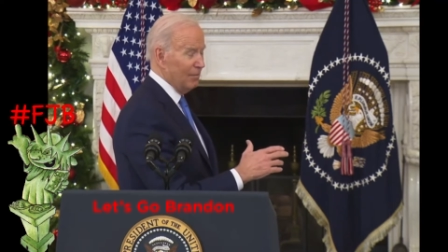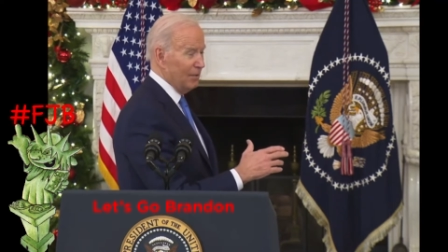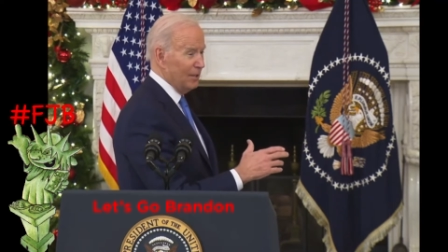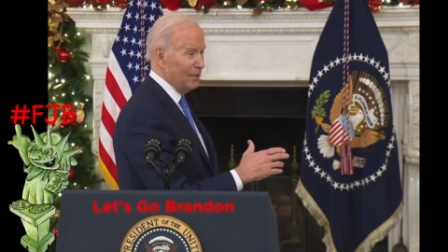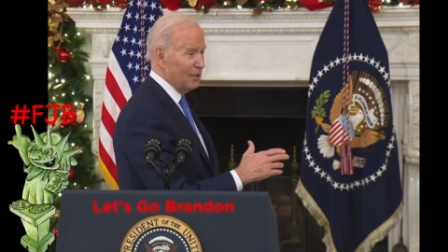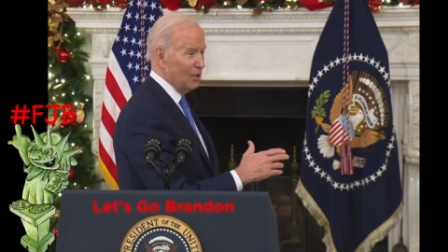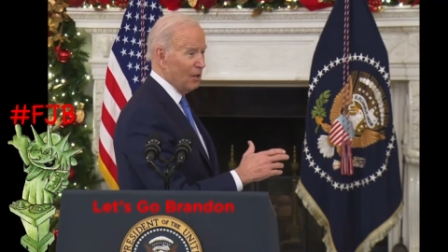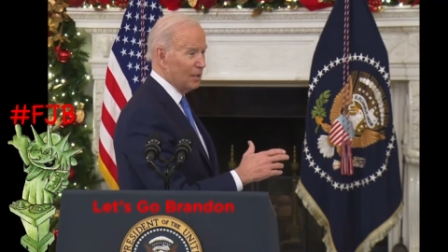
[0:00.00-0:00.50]
We
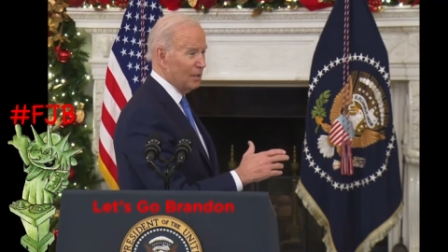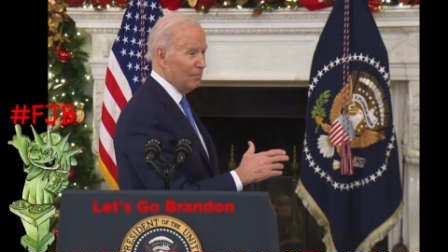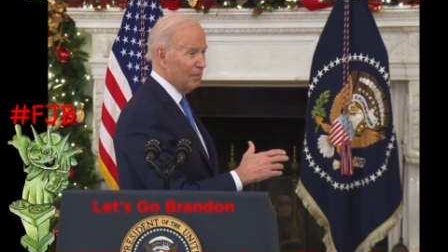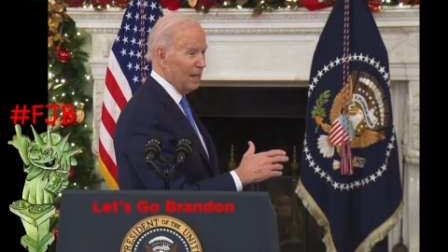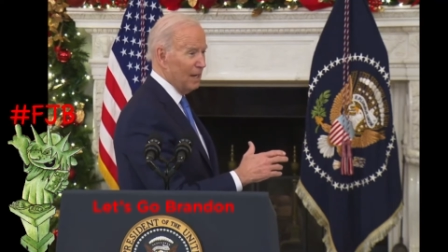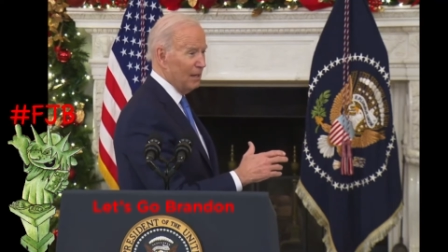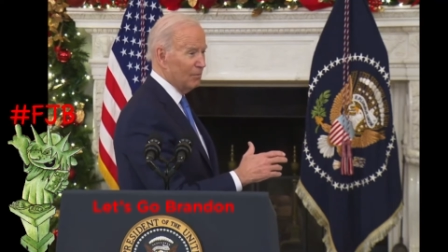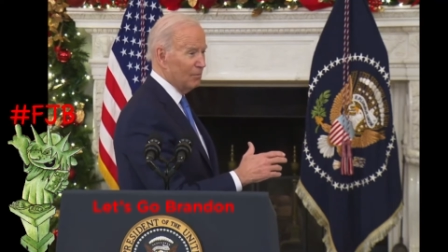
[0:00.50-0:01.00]
talked
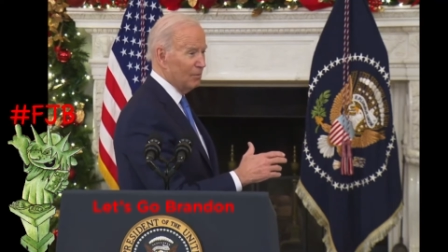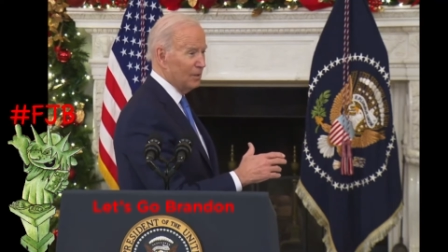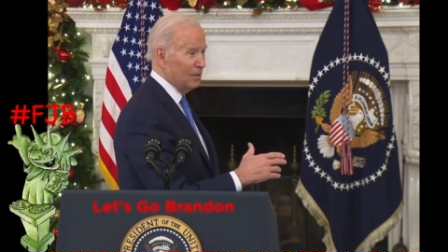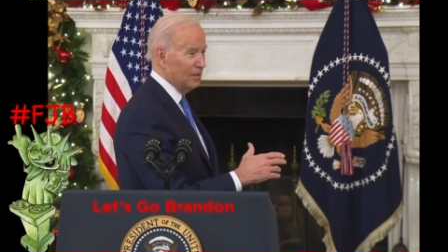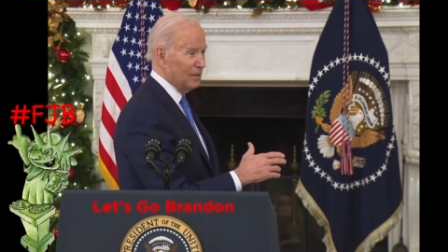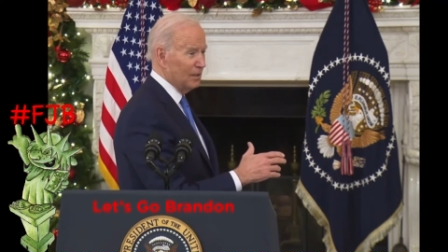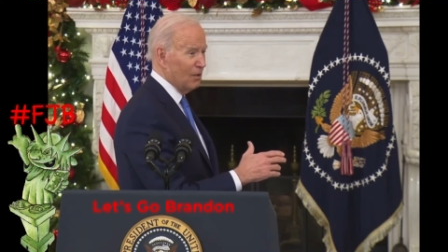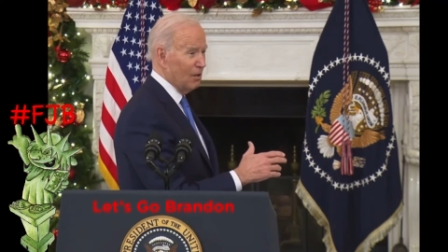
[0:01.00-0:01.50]
about
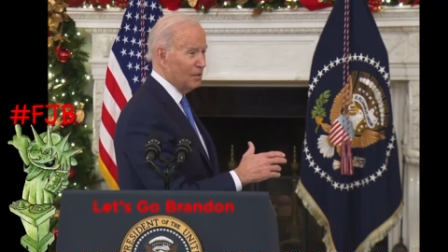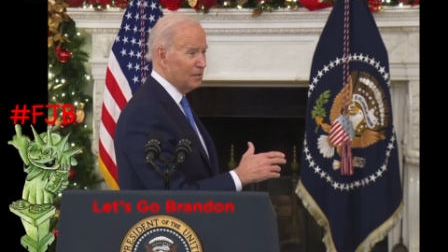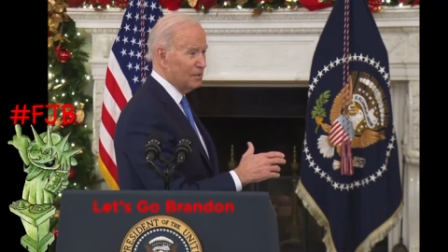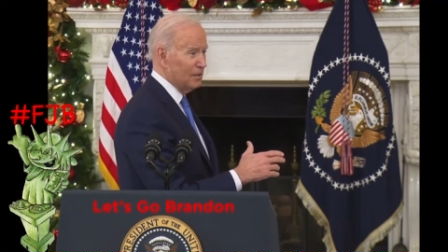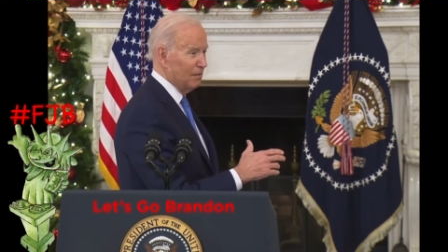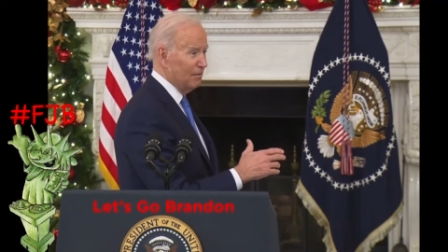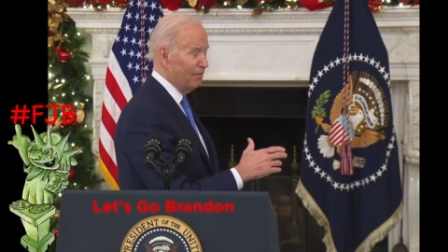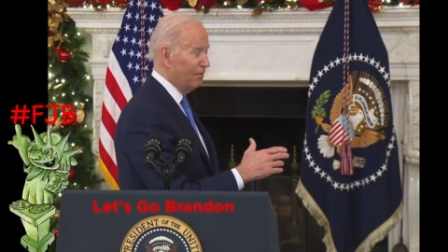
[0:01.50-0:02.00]
what the
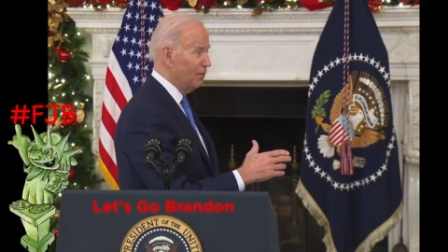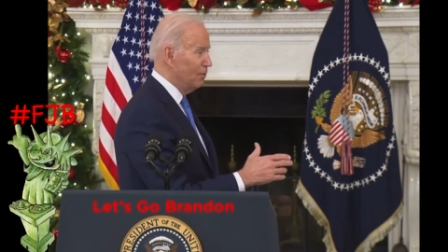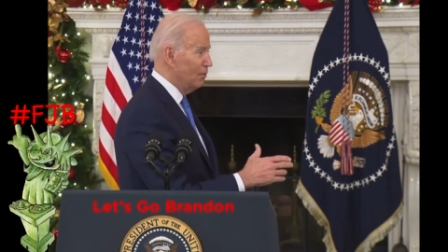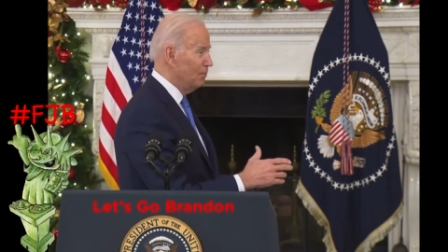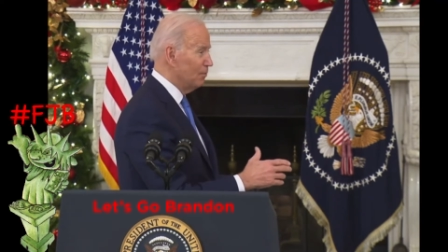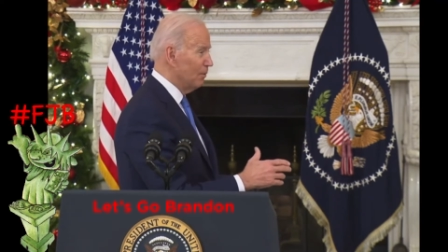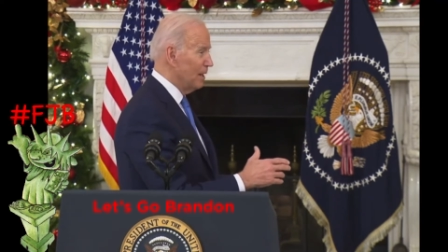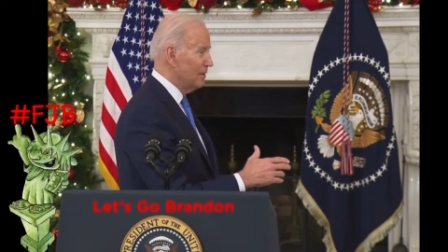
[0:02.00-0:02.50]
cost in
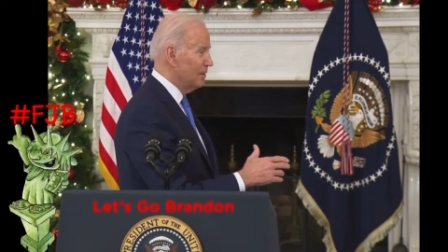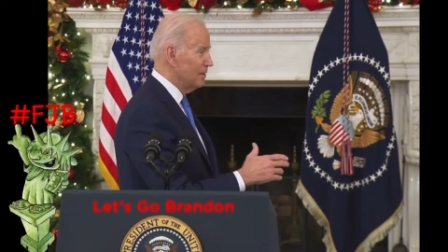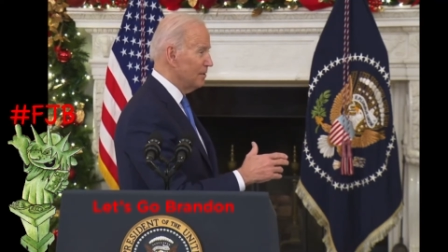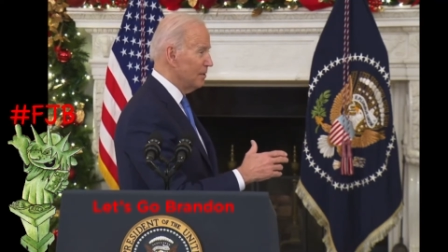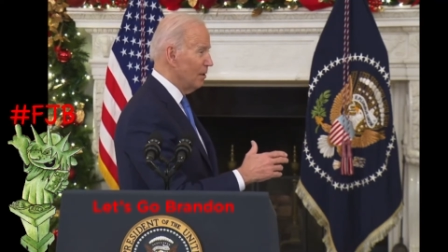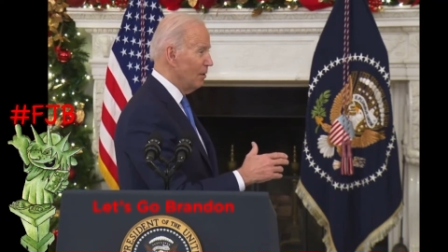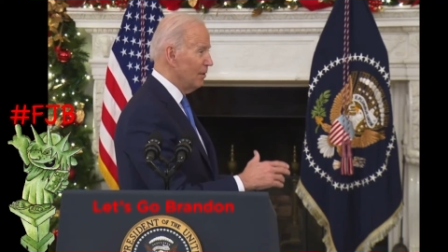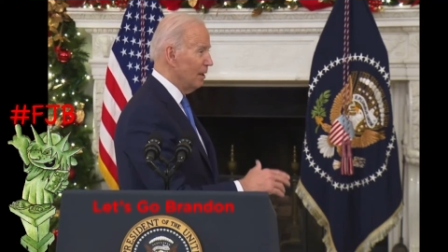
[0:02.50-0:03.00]
food prices
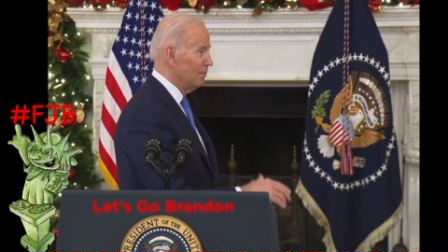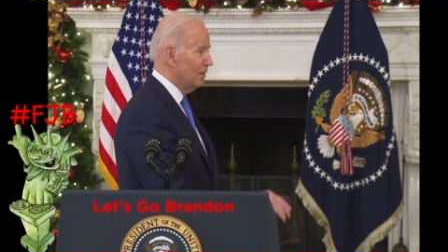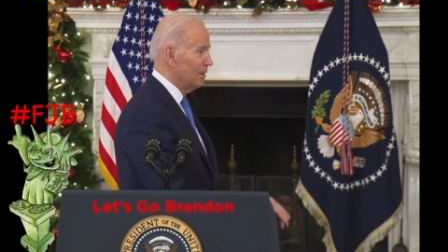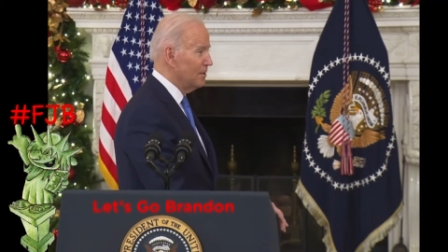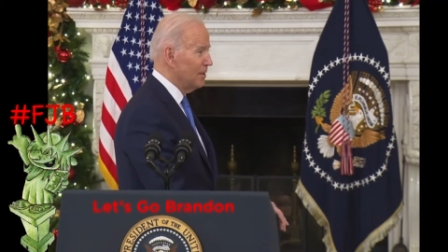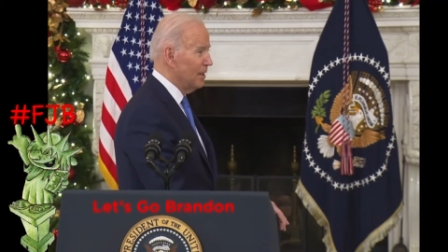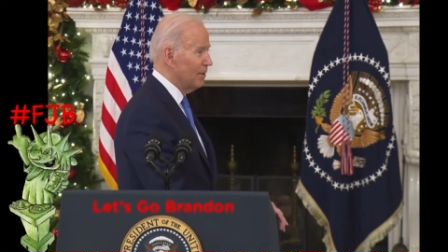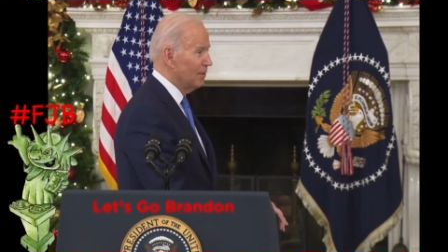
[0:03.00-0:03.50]
going up, et
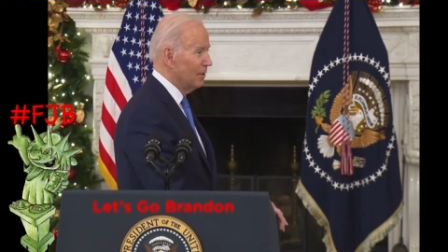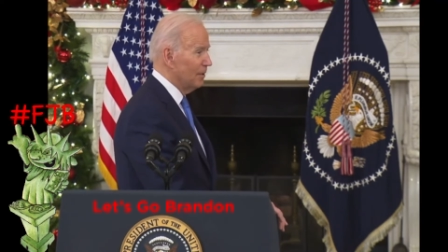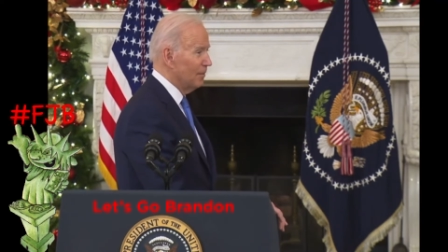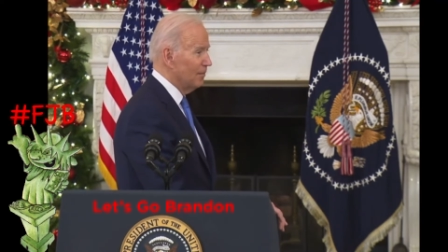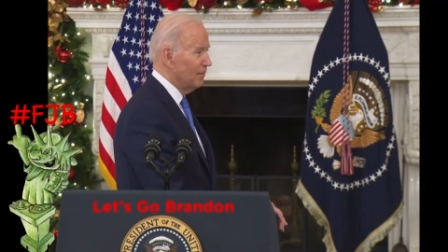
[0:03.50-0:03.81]
cetera.